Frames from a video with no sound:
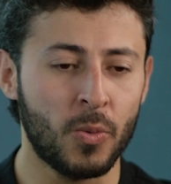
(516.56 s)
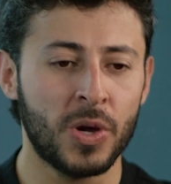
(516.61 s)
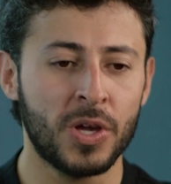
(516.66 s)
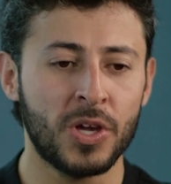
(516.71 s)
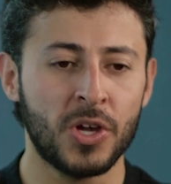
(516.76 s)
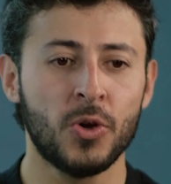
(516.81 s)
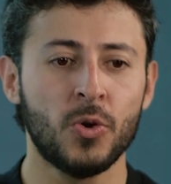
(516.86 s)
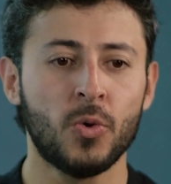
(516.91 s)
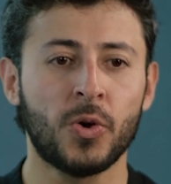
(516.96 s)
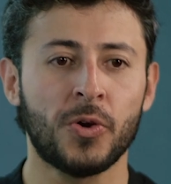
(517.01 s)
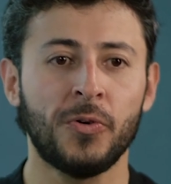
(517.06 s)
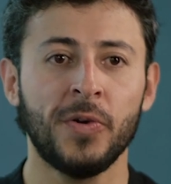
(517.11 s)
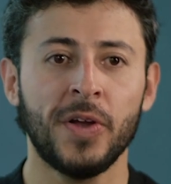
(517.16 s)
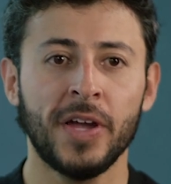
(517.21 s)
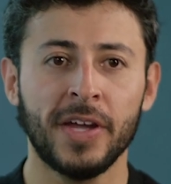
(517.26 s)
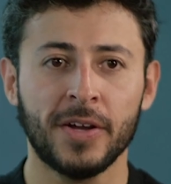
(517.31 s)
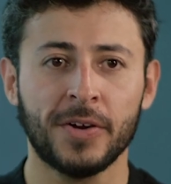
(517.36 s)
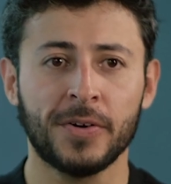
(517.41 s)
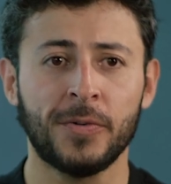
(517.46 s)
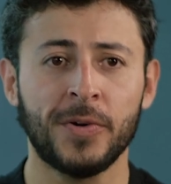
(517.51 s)
when you
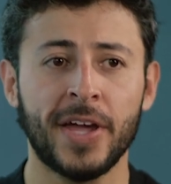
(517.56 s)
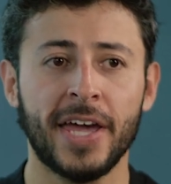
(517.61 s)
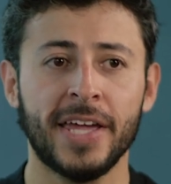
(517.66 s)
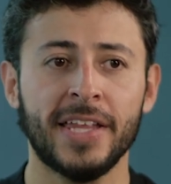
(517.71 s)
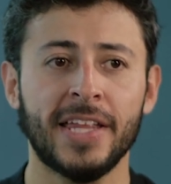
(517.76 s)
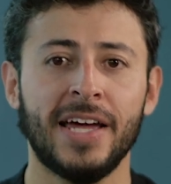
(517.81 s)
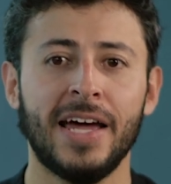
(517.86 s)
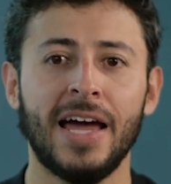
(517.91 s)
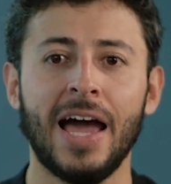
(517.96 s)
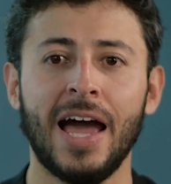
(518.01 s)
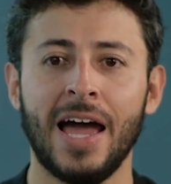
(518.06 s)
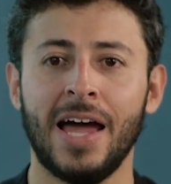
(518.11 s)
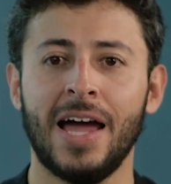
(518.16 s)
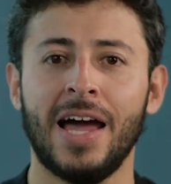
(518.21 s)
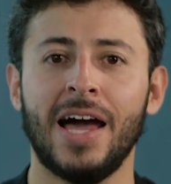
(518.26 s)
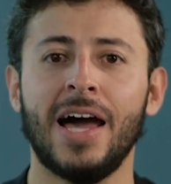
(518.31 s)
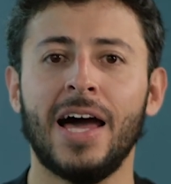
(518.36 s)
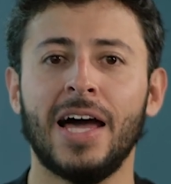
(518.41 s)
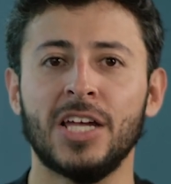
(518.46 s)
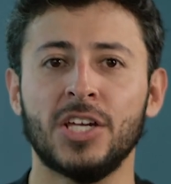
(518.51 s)
create, create a,
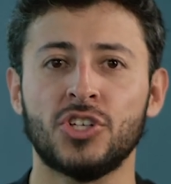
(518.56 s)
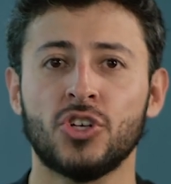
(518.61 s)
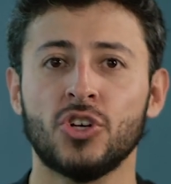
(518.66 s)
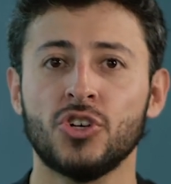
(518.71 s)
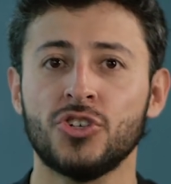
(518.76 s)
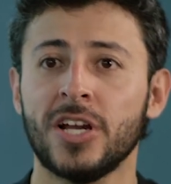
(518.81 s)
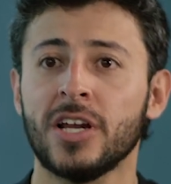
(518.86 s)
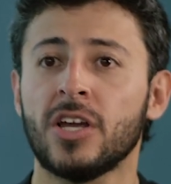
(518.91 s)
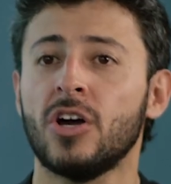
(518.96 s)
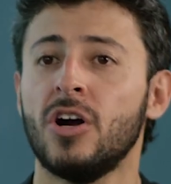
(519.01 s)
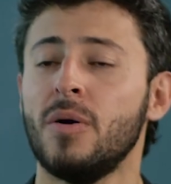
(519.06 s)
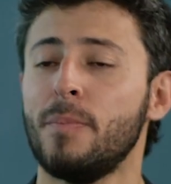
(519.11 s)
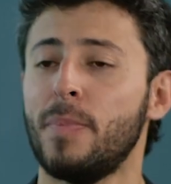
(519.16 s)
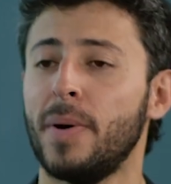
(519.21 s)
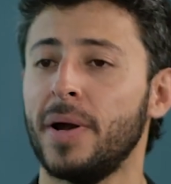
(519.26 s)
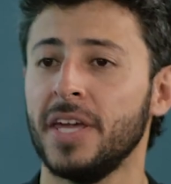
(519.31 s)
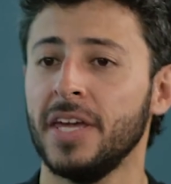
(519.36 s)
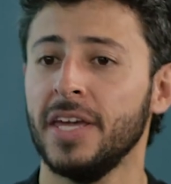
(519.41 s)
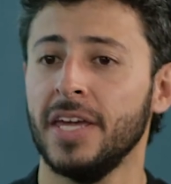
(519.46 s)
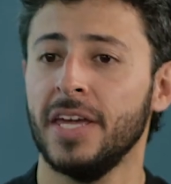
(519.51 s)
a social
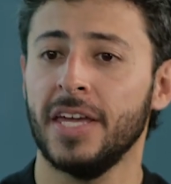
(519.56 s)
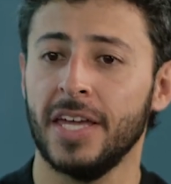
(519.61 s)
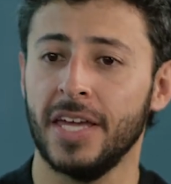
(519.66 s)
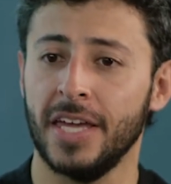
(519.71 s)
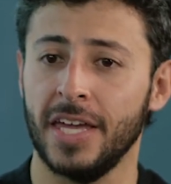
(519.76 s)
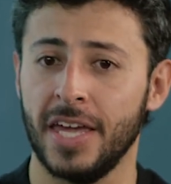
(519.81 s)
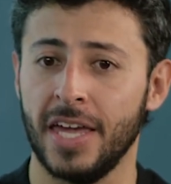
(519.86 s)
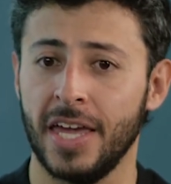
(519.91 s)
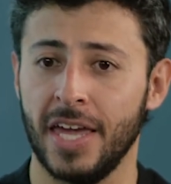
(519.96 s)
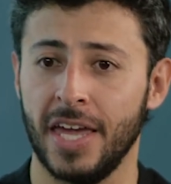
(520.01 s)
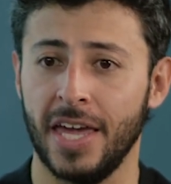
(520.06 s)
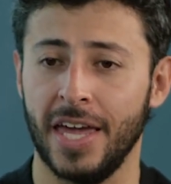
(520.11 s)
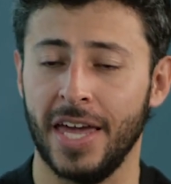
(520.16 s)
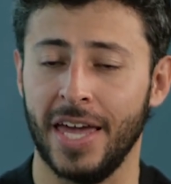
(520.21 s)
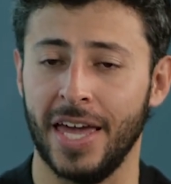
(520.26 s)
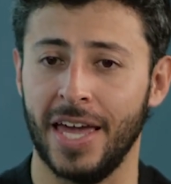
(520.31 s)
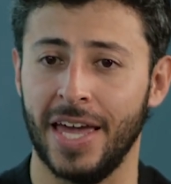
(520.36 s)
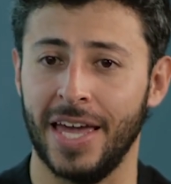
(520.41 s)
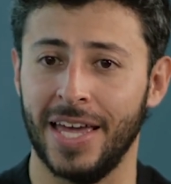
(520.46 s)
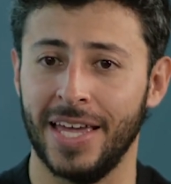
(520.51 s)
company,
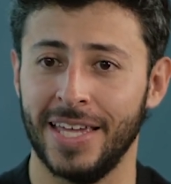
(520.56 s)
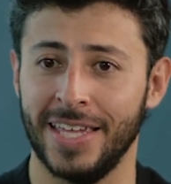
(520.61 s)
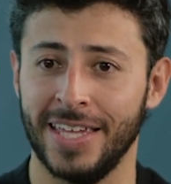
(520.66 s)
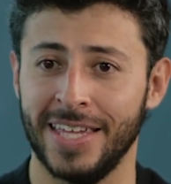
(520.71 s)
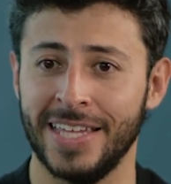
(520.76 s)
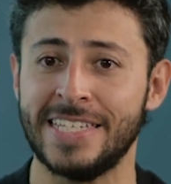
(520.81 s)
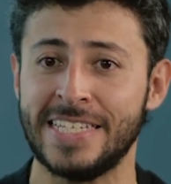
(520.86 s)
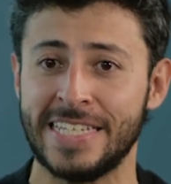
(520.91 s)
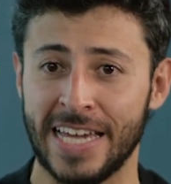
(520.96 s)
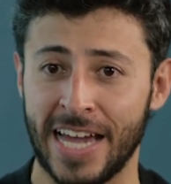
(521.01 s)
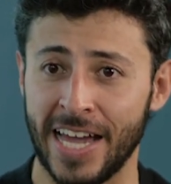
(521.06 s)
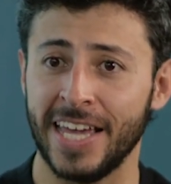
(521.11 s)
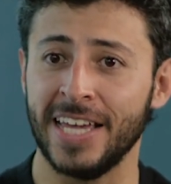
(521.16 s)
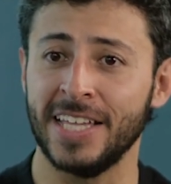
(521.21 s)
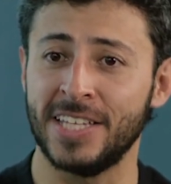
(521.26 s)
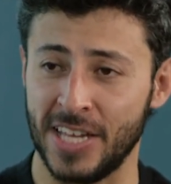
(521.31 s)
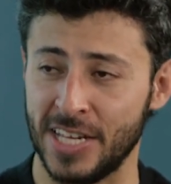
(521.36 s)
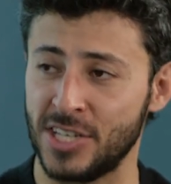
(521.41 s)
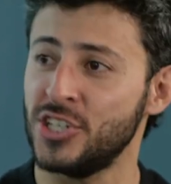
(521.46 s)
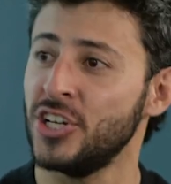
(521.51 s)
eh, it's
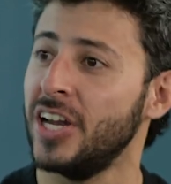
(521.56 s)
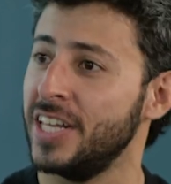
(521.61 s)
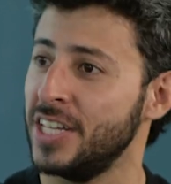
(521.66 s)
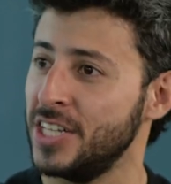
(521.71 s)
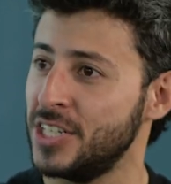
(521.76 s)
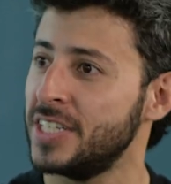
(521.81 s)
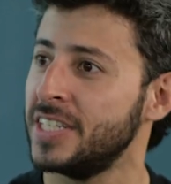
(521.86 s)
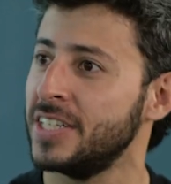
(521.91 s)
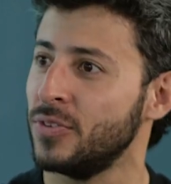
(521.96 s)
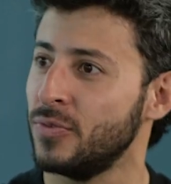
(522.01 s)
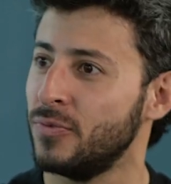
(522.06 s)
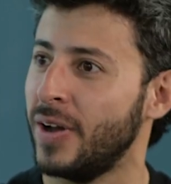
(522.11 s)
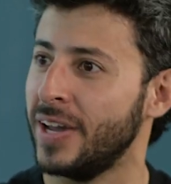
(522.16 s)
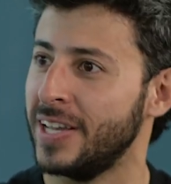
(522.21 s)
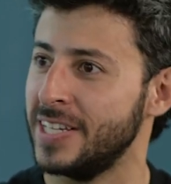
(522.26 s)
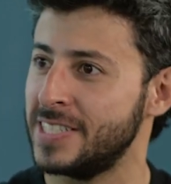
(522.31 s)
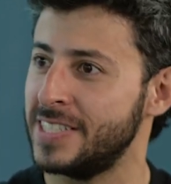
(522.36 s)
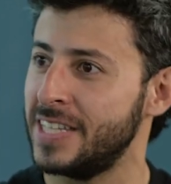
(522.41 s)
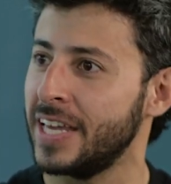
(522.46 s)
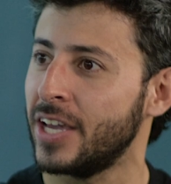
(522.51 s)
it's a challenge to
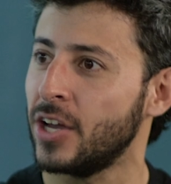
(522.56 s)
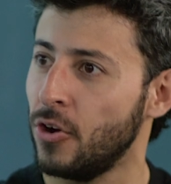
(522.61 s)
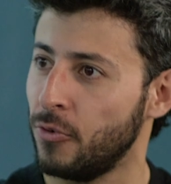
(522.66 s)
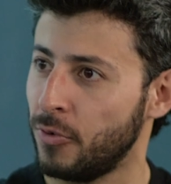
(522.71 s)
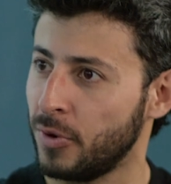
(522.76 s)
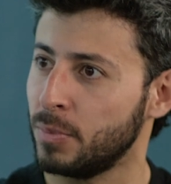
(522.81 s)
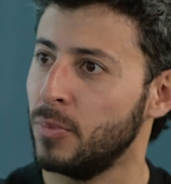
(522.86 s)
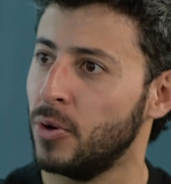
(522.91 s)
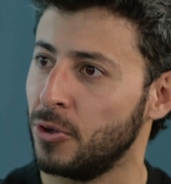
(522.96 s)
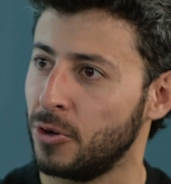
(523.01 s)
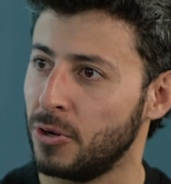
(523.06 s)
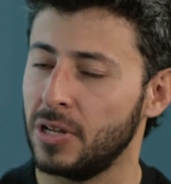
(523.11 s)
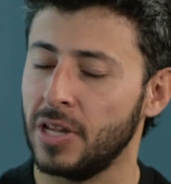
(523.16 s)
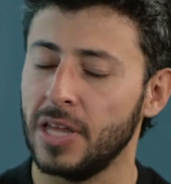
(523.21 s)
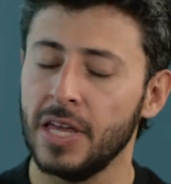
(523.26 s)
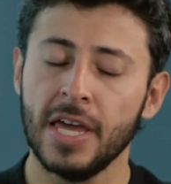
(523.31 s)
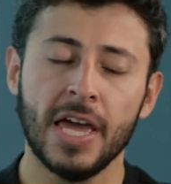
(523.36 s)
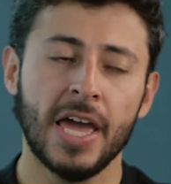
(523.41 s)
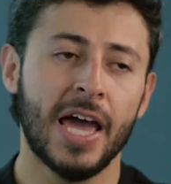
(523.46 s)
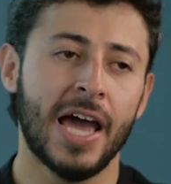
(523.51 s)
find the correct model,
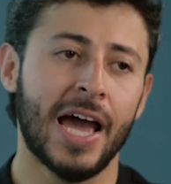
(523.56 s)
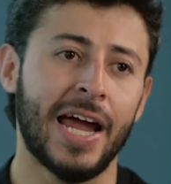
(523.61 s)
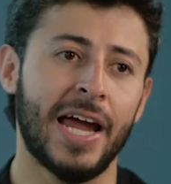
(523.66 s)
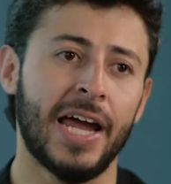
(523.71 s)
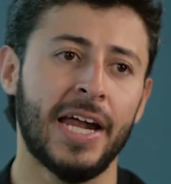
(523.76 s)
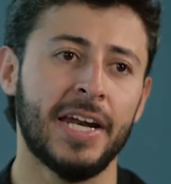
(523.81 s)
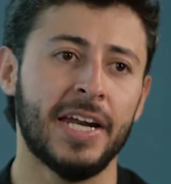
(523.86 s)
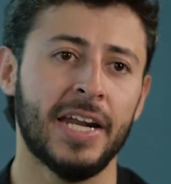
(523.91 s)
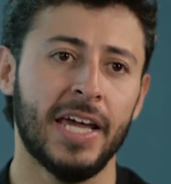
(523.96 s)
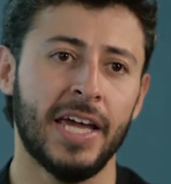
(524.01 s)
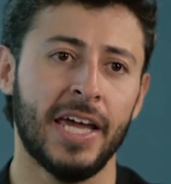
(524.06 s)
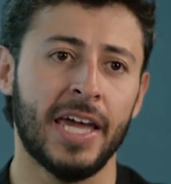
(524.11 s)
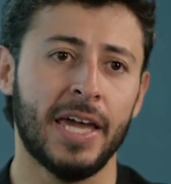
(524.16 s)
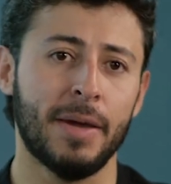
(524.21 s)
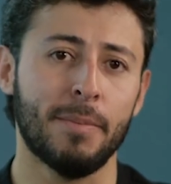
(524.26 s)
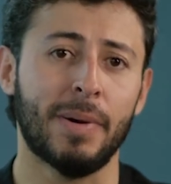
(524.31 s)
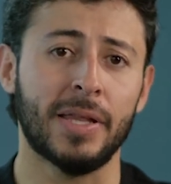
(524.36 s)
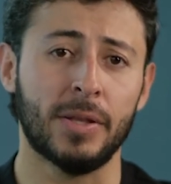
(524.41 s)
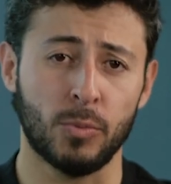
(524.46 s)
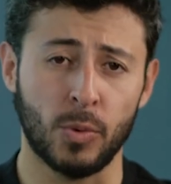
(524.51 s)
and
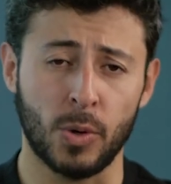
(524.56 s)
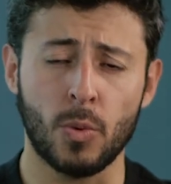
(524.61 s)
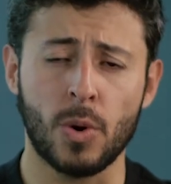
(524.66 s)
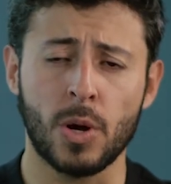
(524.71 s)
uh, but